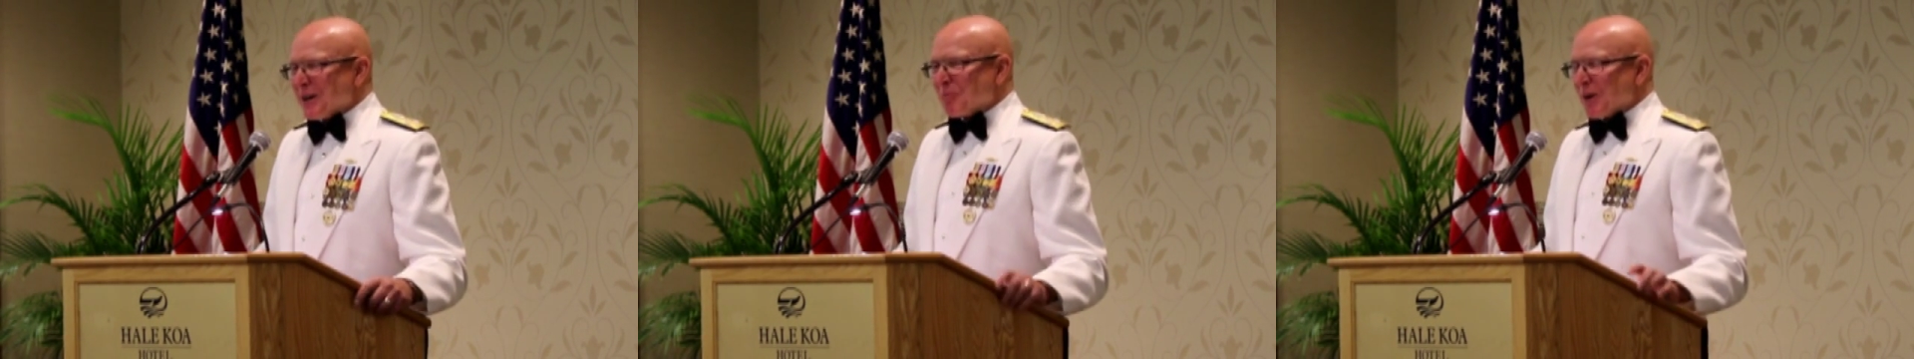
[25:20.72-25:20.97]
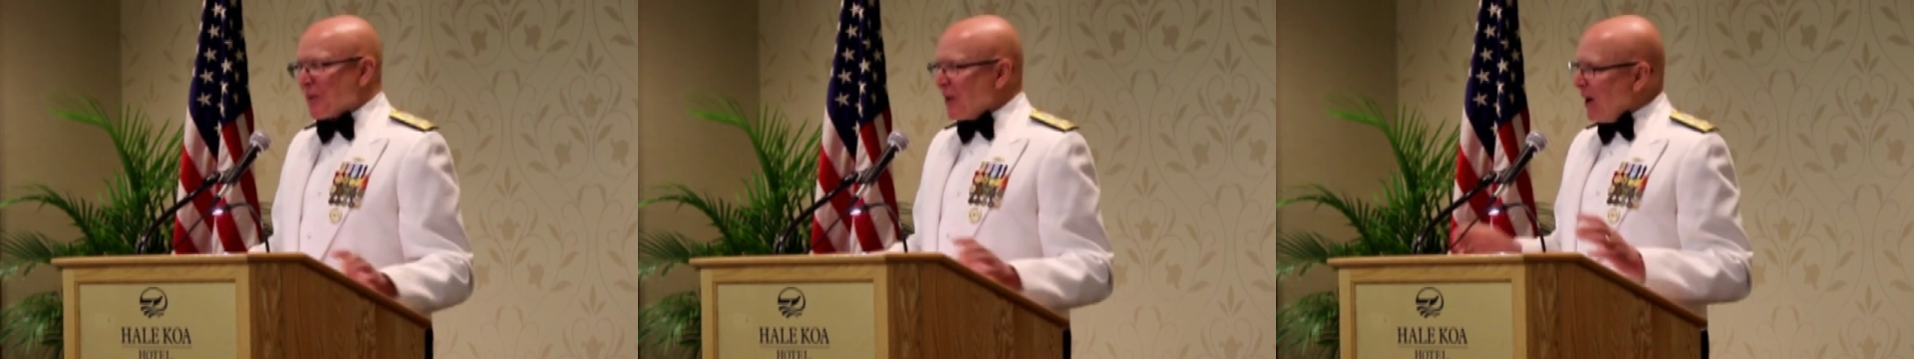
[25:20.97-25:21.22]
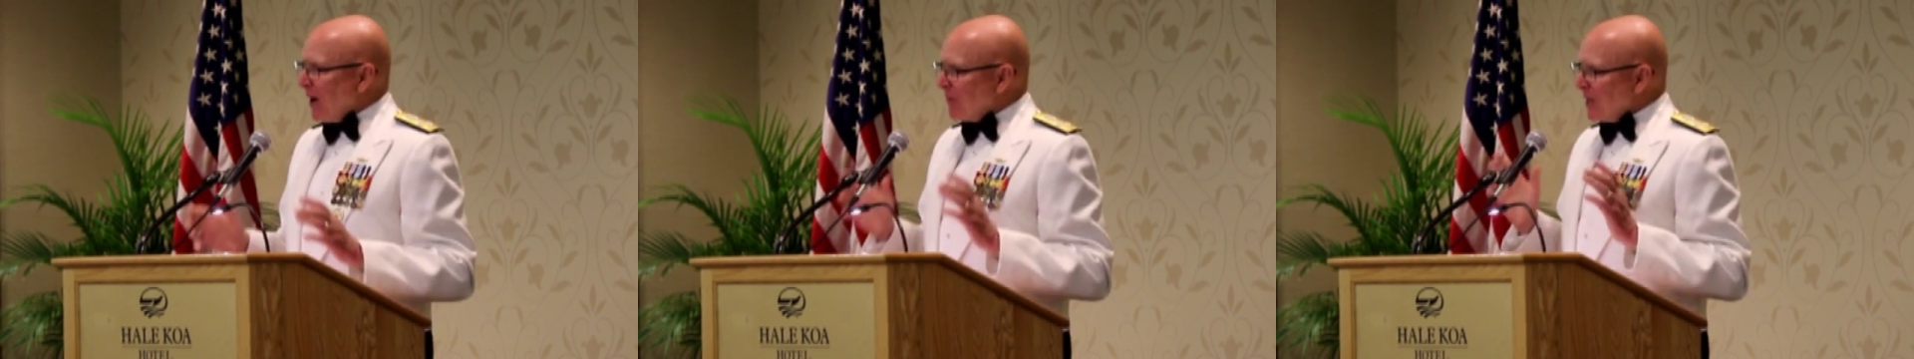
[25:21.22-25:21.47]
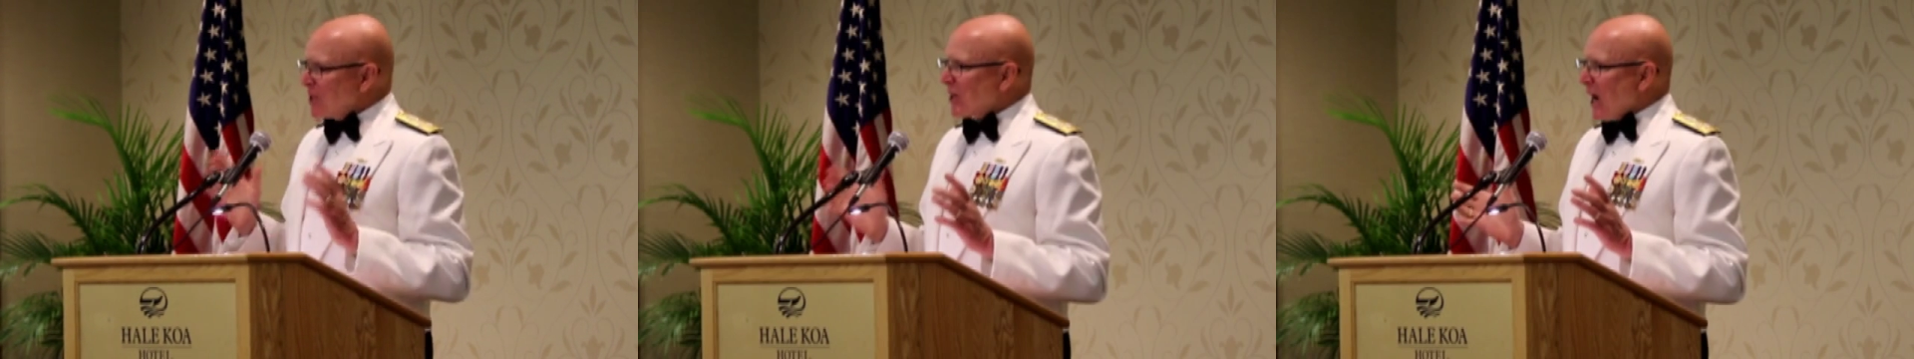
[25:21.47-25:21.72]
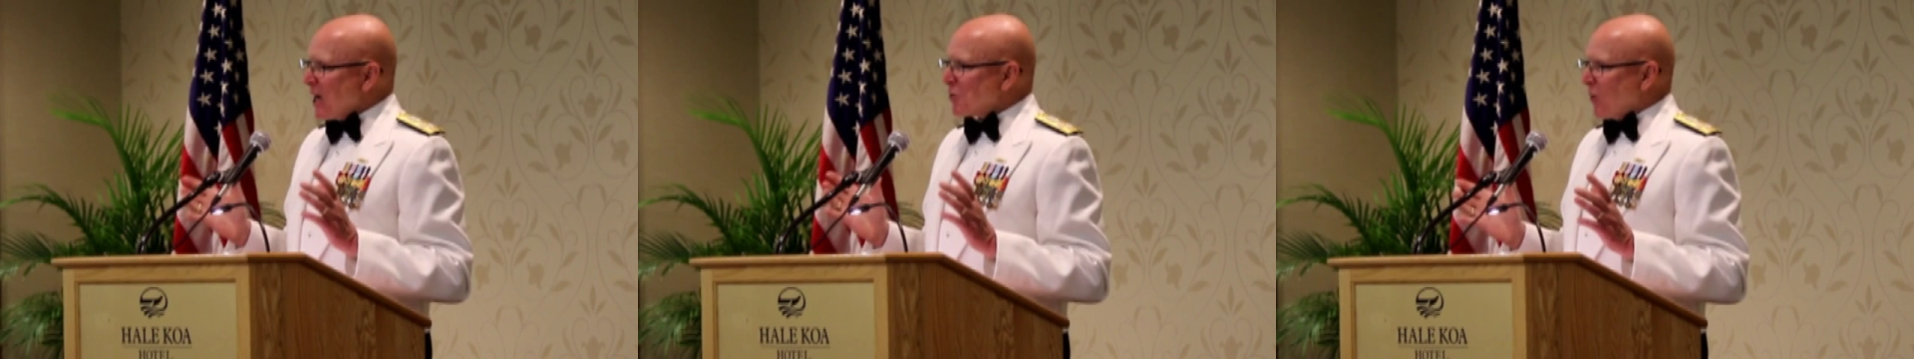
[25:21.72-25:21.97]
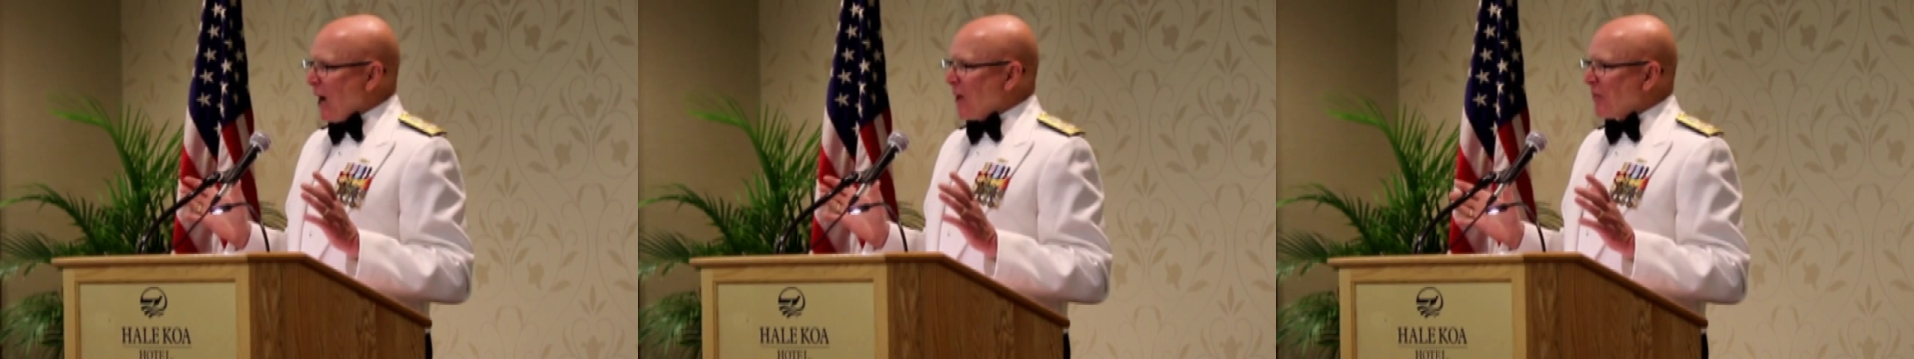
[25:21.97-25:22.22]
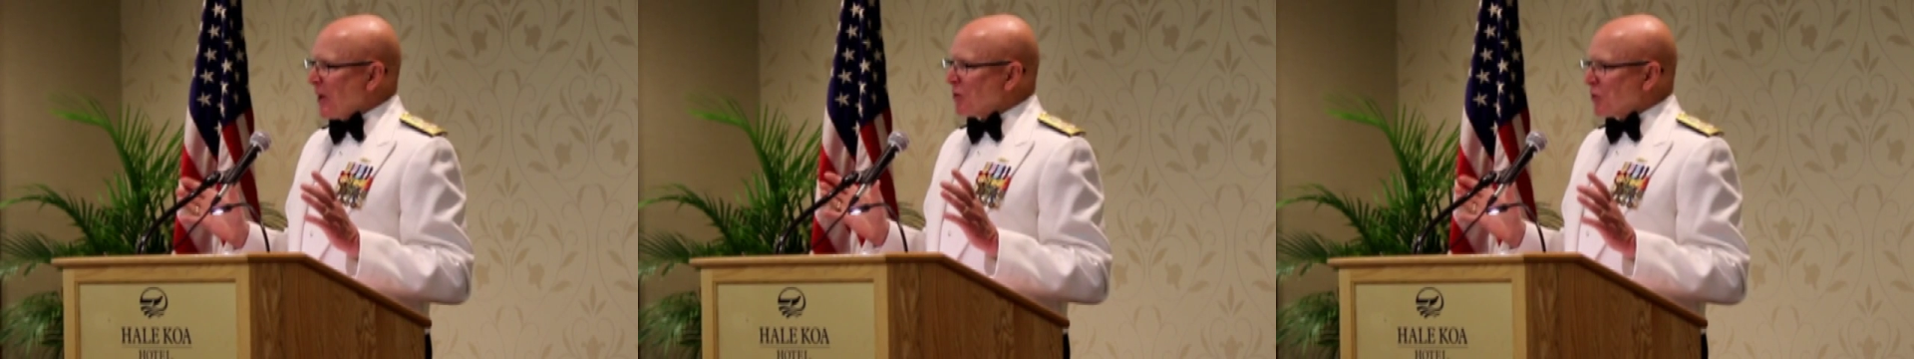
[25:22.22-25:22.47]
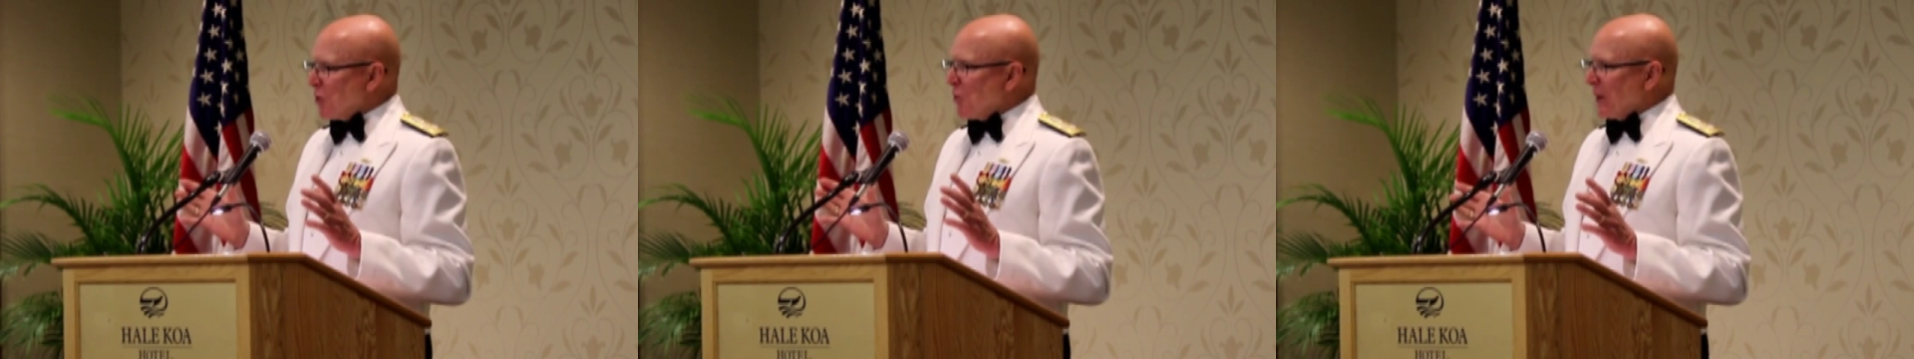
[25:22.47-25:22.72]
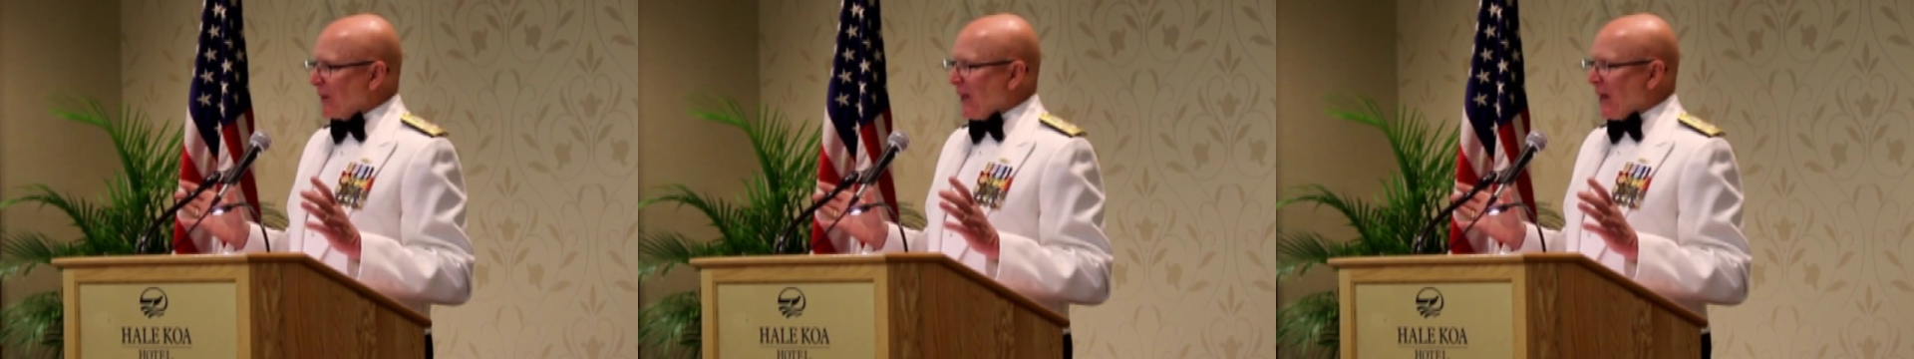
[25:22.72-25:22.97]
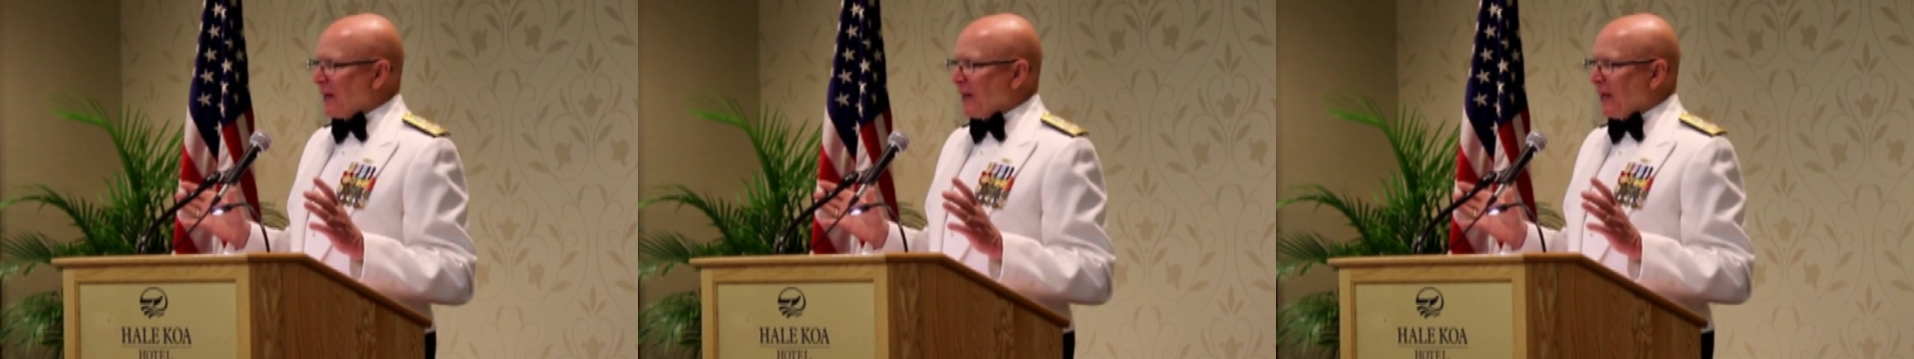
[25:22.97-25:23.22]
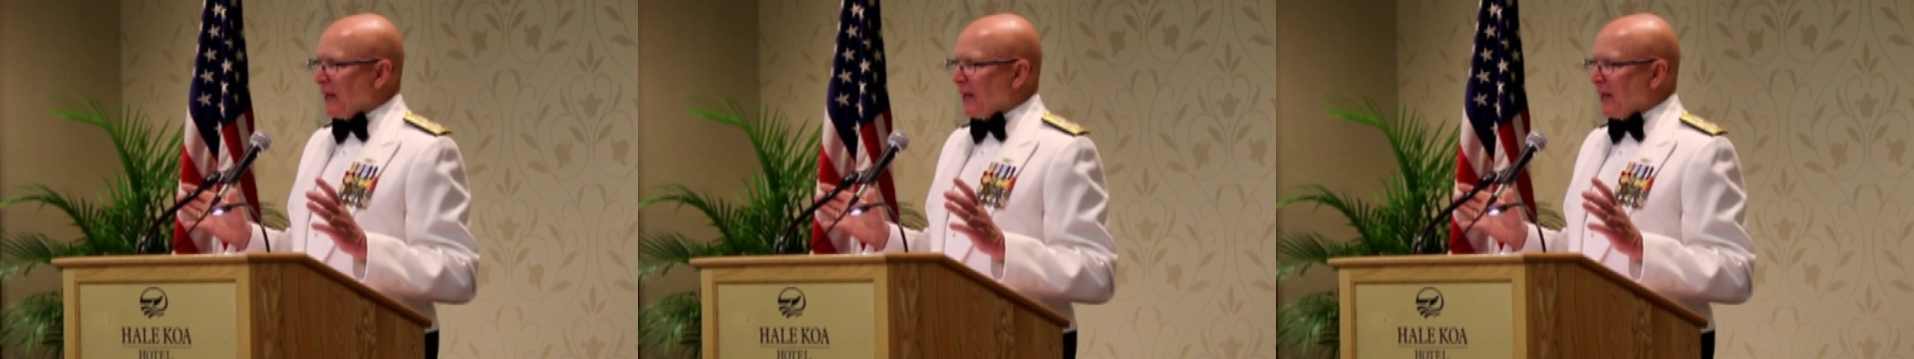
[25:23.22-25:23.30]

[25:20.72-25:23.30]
But these guys were out there doing that,